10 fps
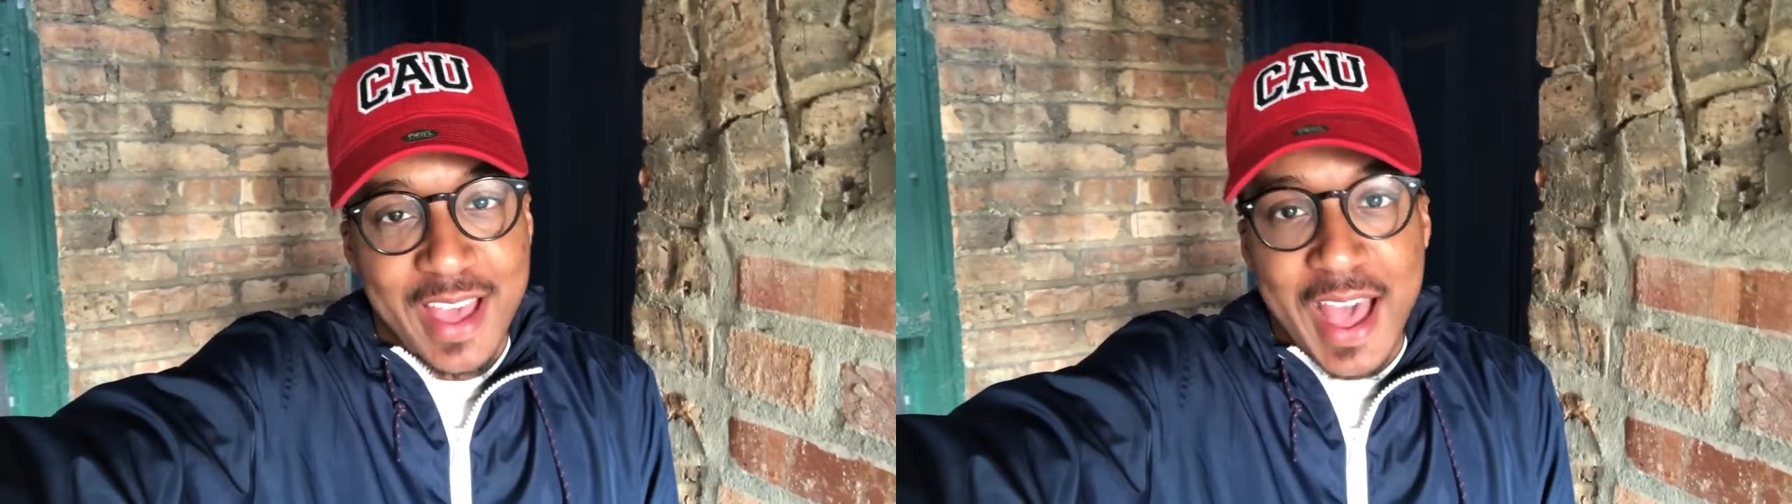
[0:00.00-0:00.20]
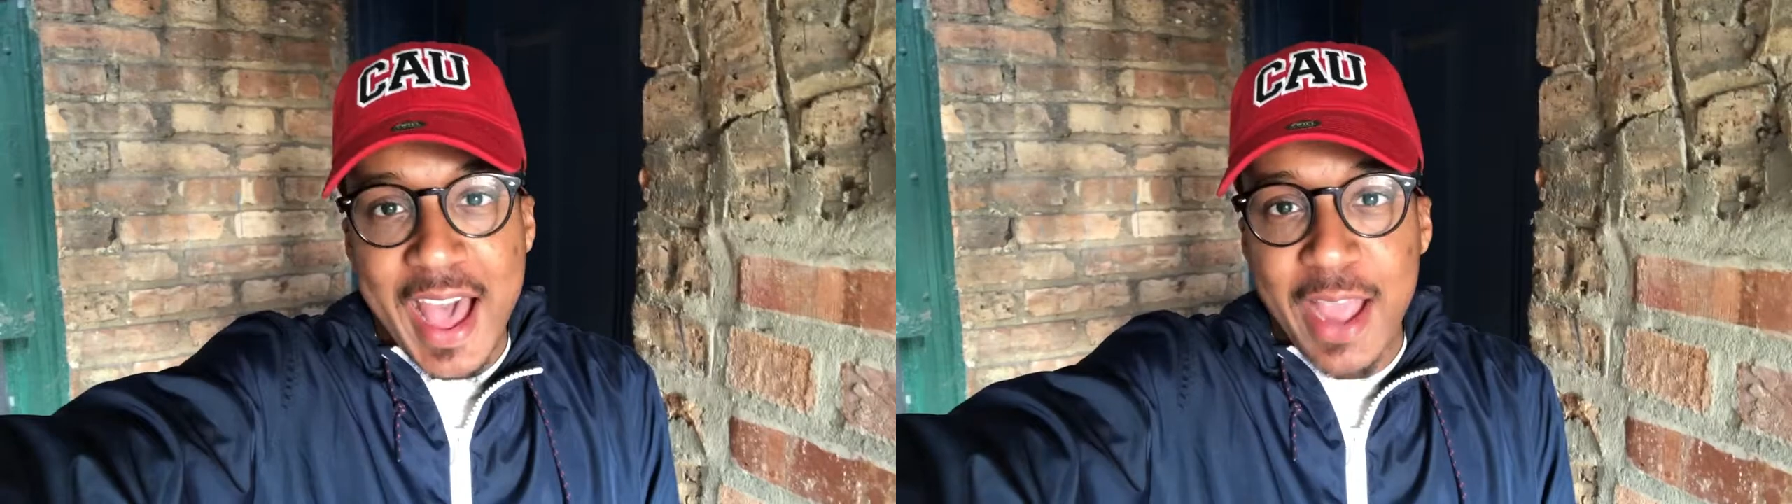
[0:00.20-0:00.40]

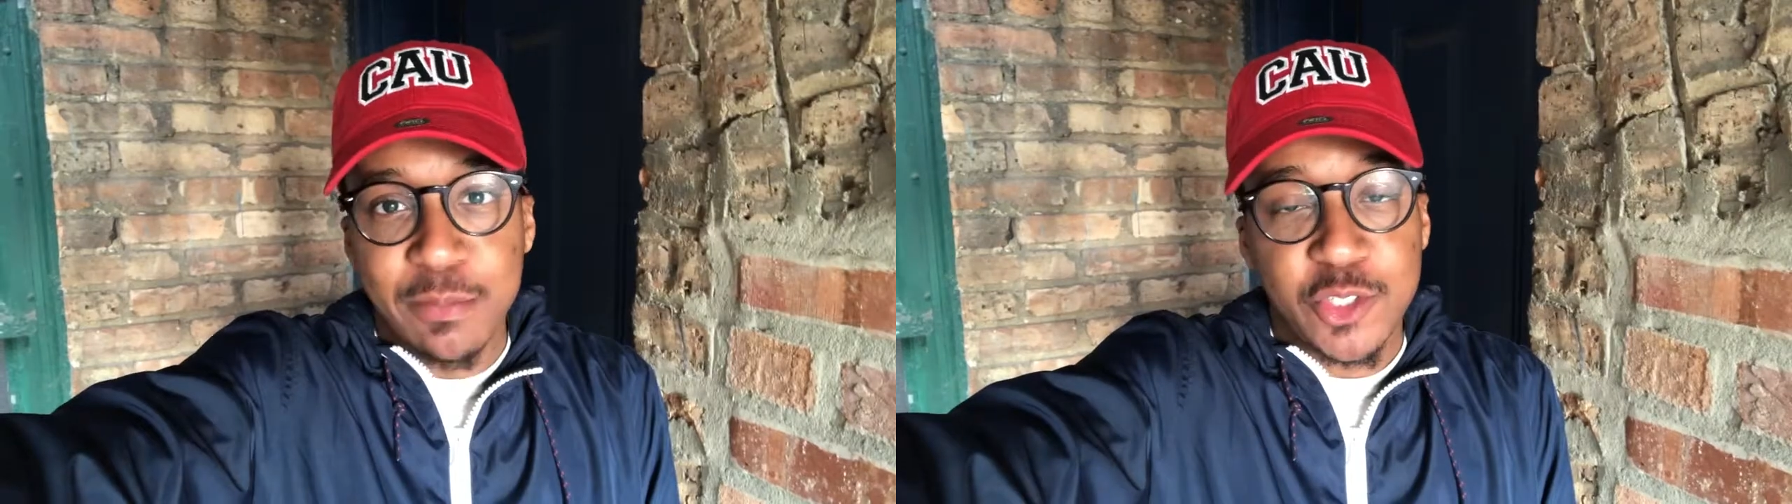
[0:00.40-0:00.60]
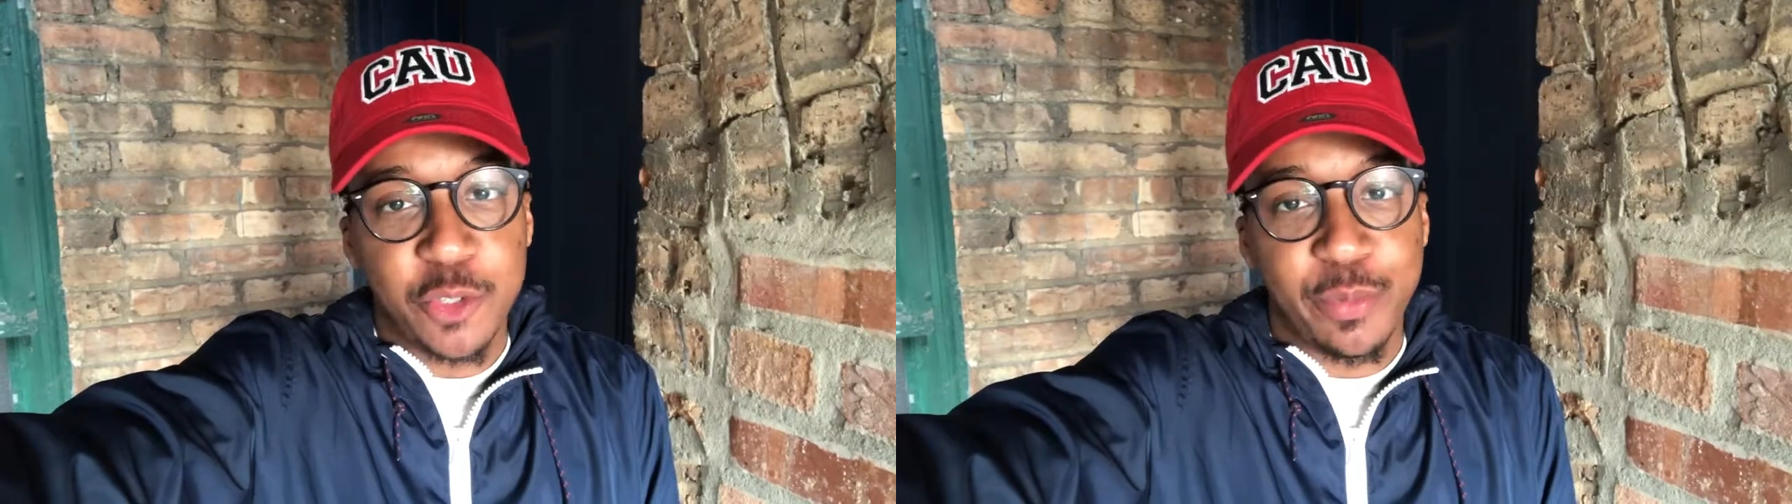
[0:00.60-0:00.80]

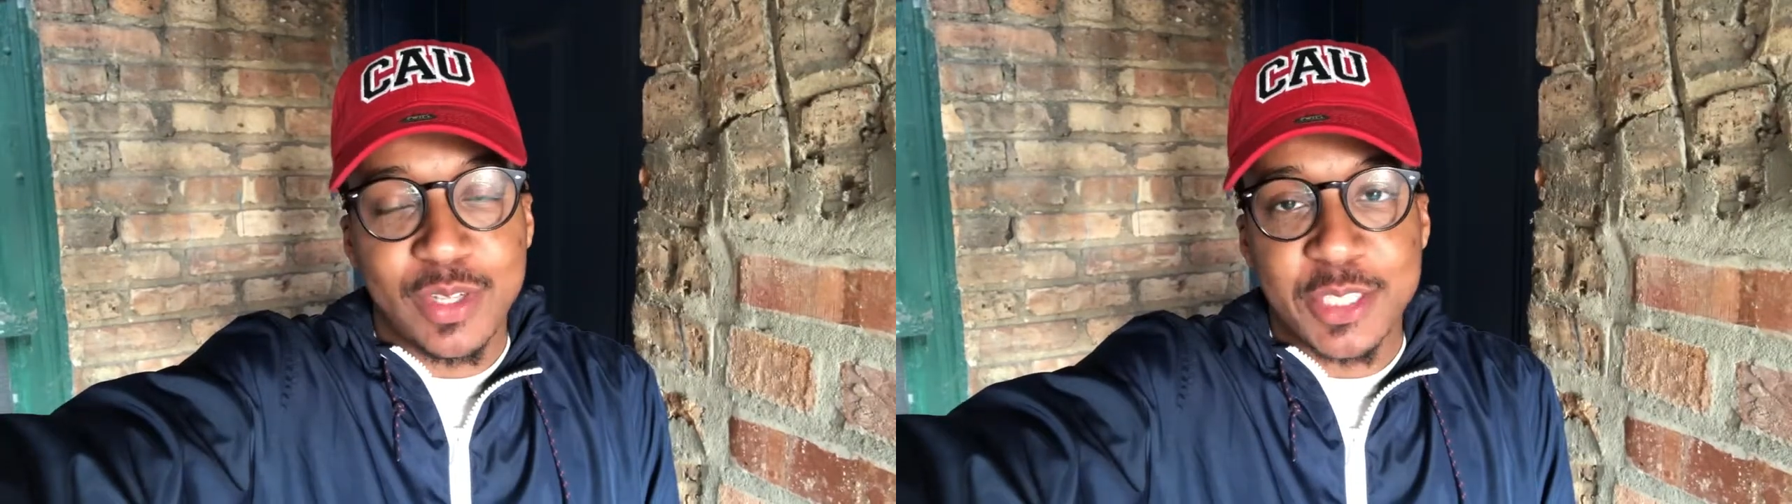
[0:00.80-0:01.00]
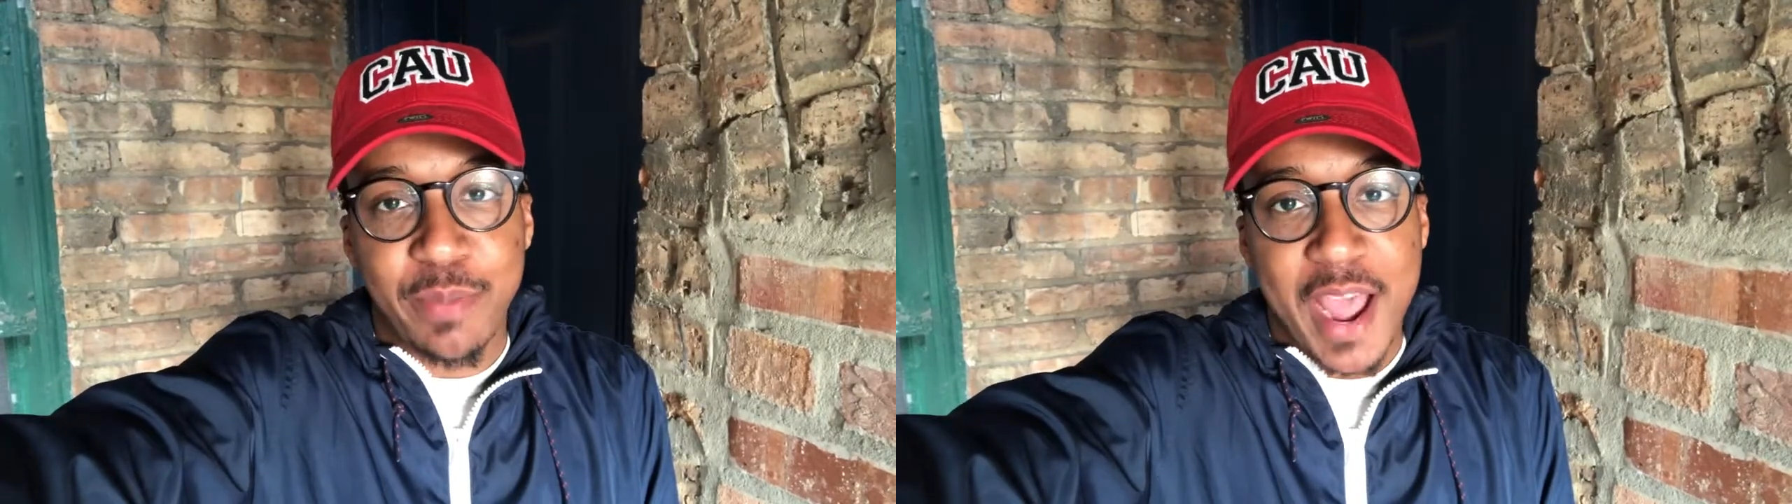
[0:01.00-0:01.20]
I'm super
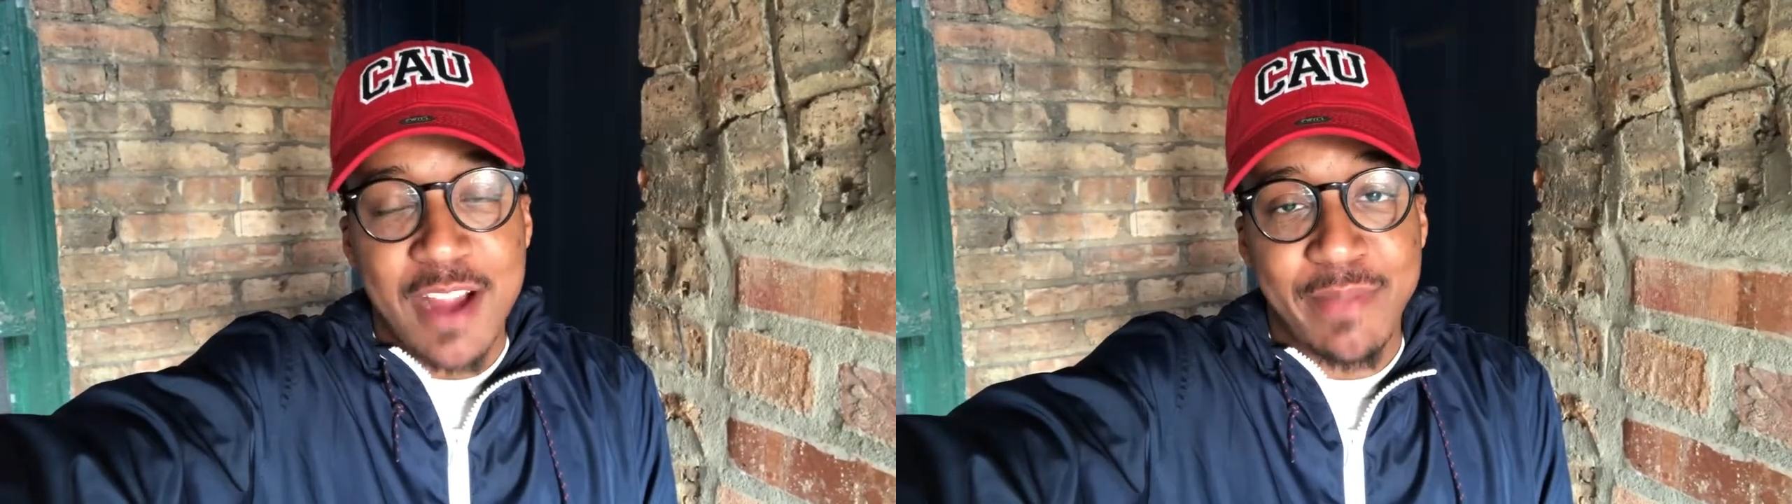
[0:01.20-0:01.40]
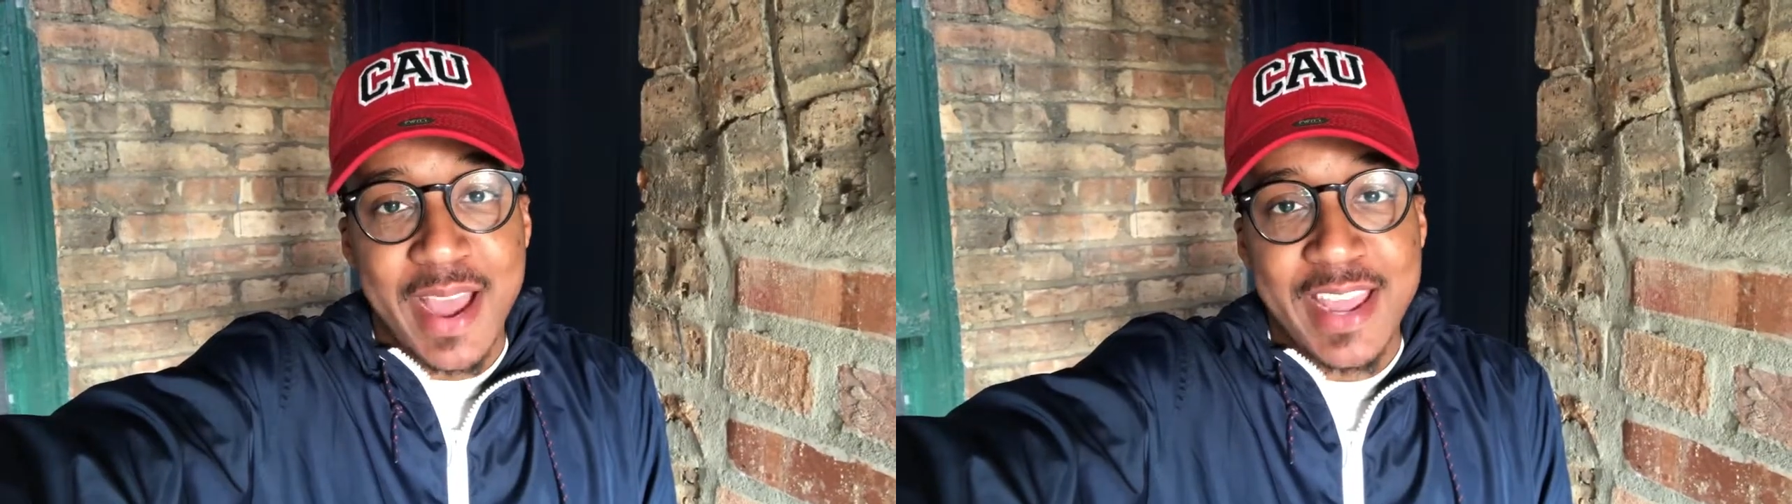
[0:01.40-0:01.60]
inspired by